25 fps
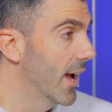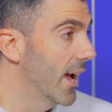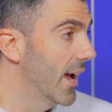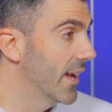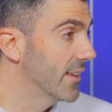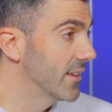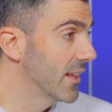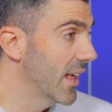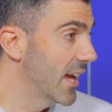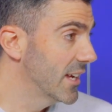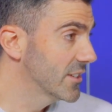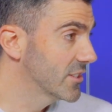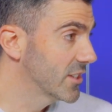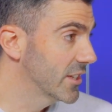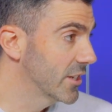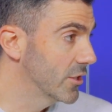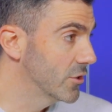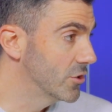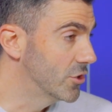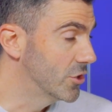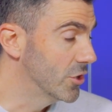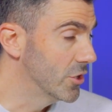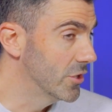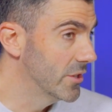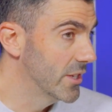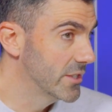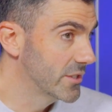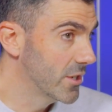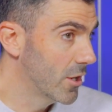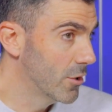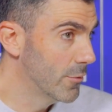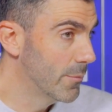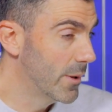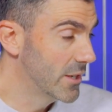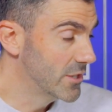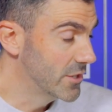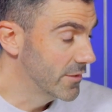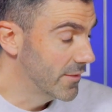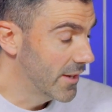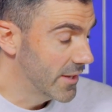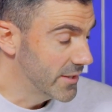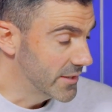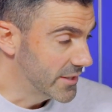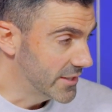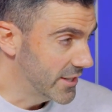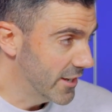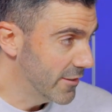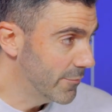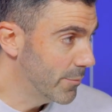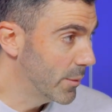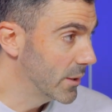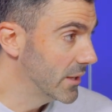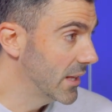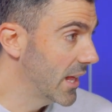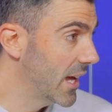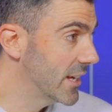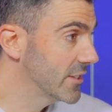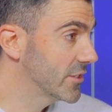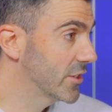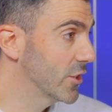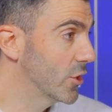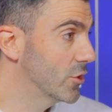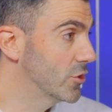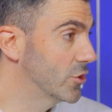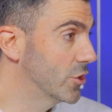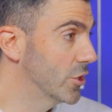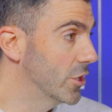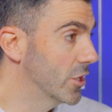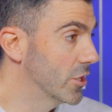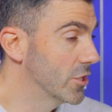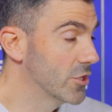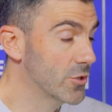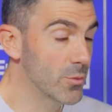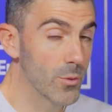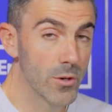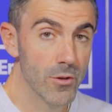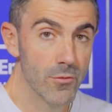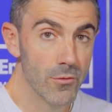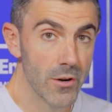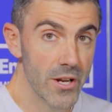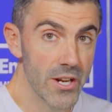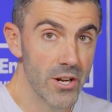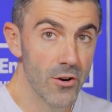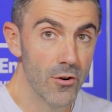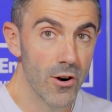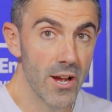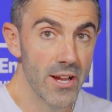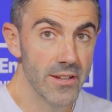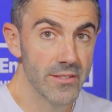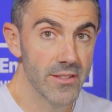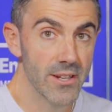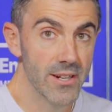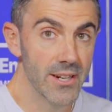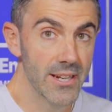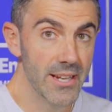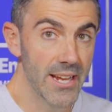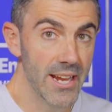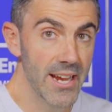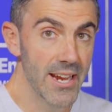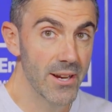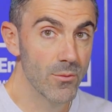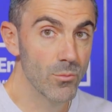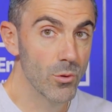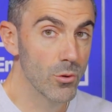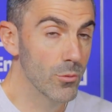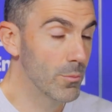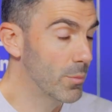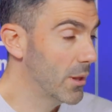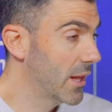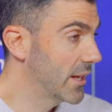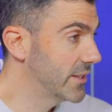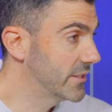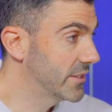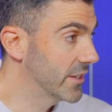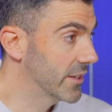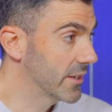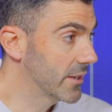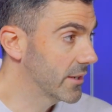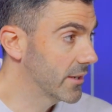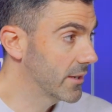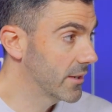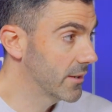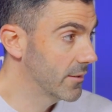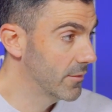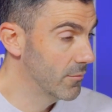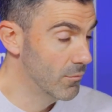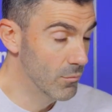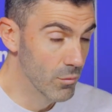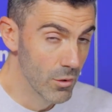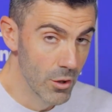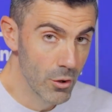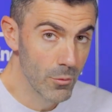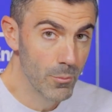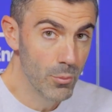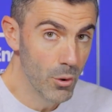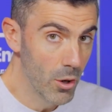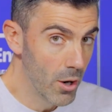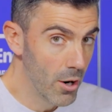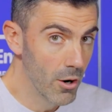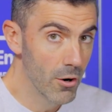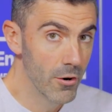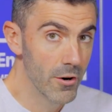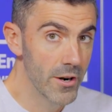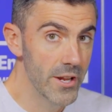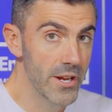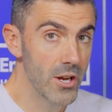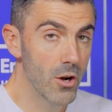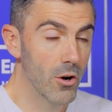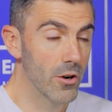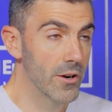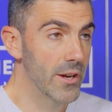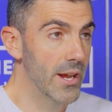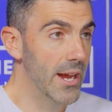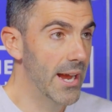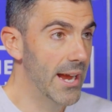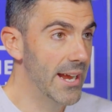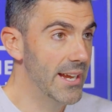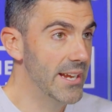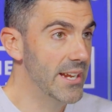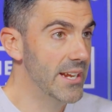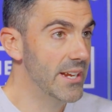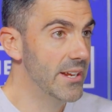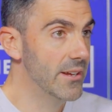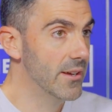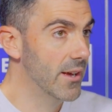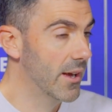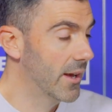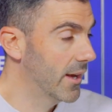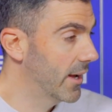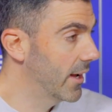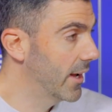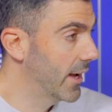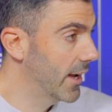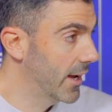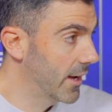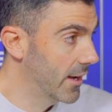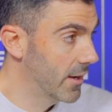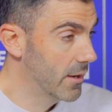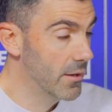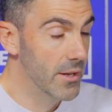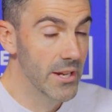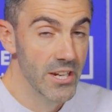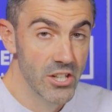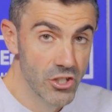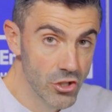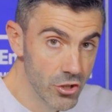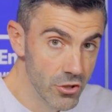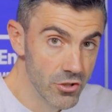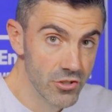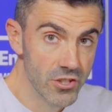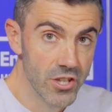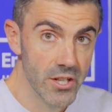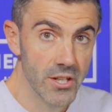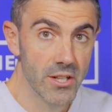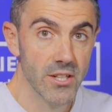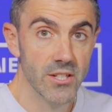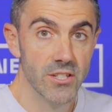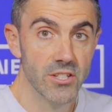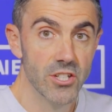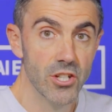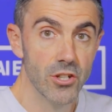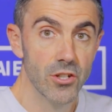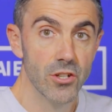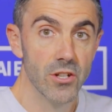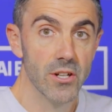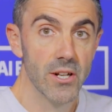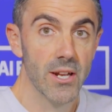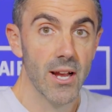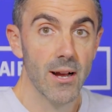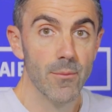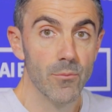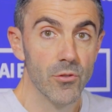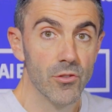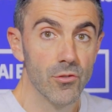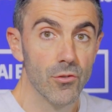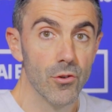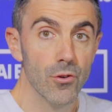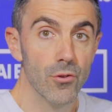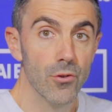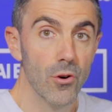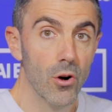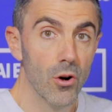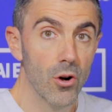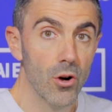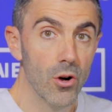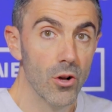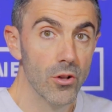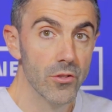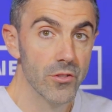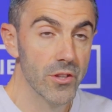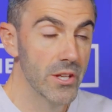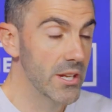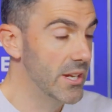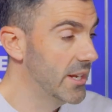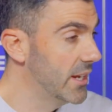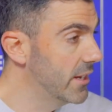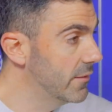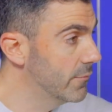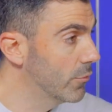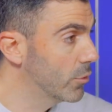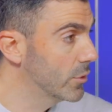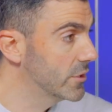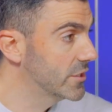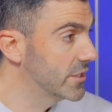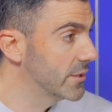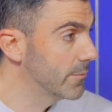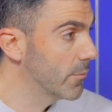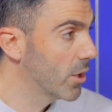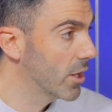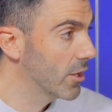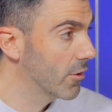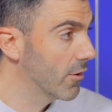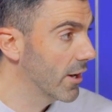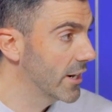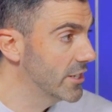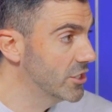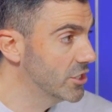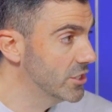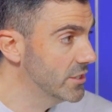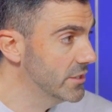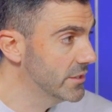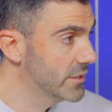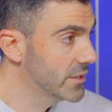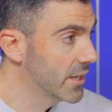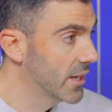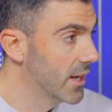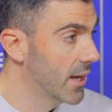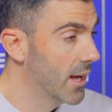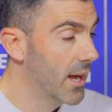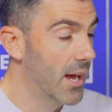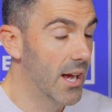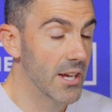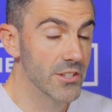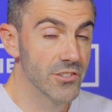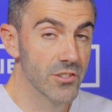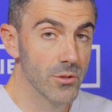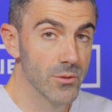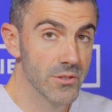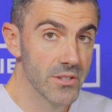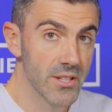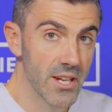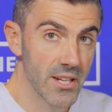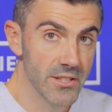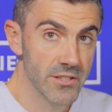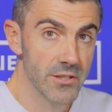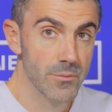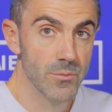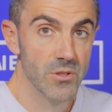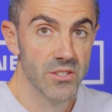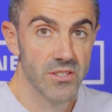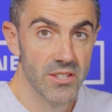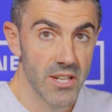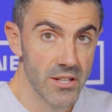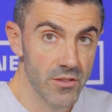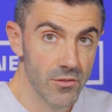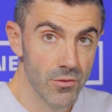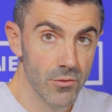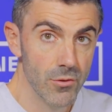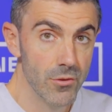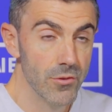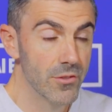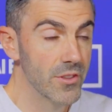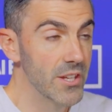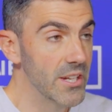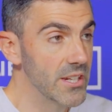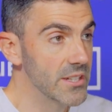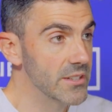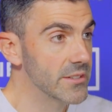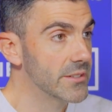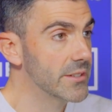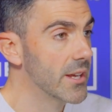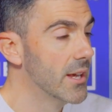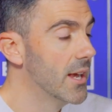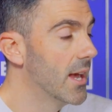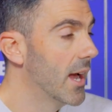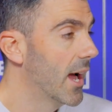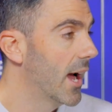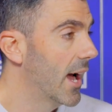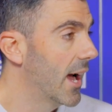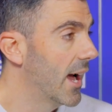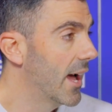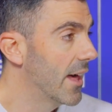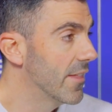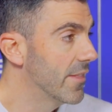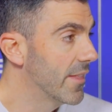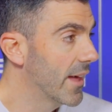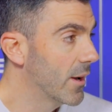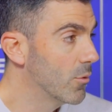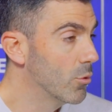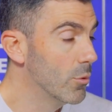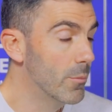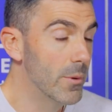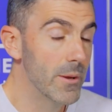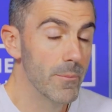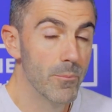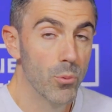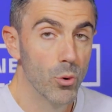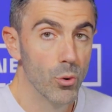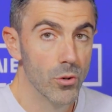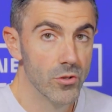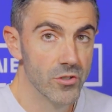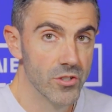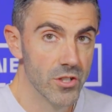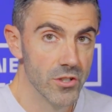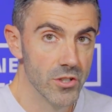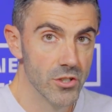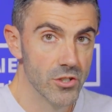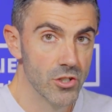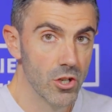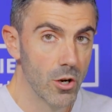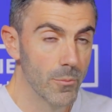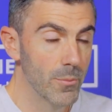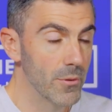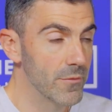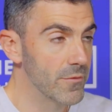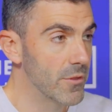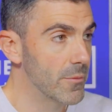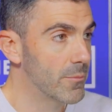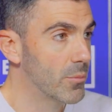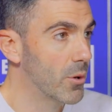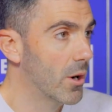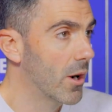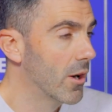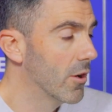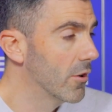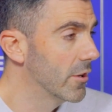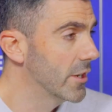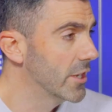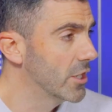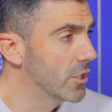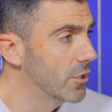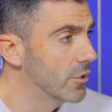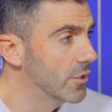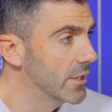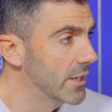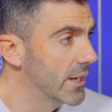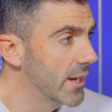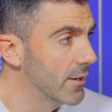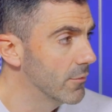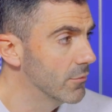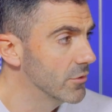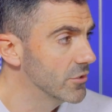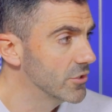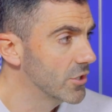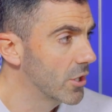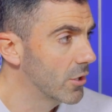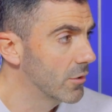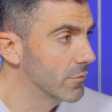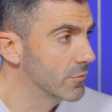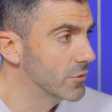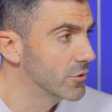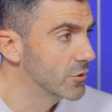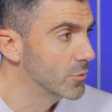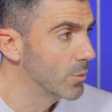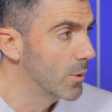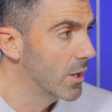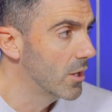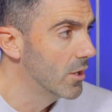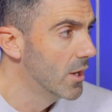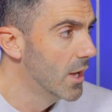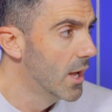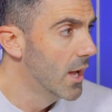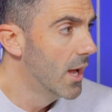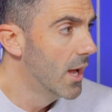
And lastly on June, there's a whole bunch of other stuff, but lastly on June, I just want to reiterate that again, we'll place a real priority on any issues that continue to come through on the invoicing migrations. So as customers send through things, they will be put to the top of the priority queue to get resolved as well.